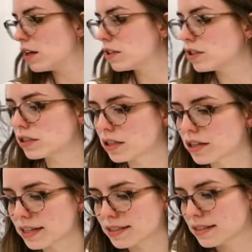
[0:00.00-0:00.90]
just so you
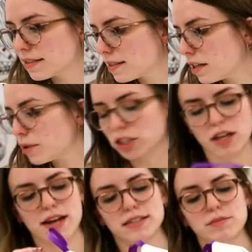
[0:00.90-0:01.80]
guys can see which
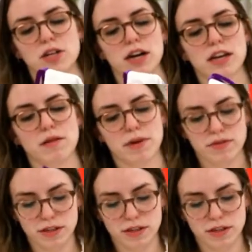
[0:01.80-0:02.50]
lines I'm talking about.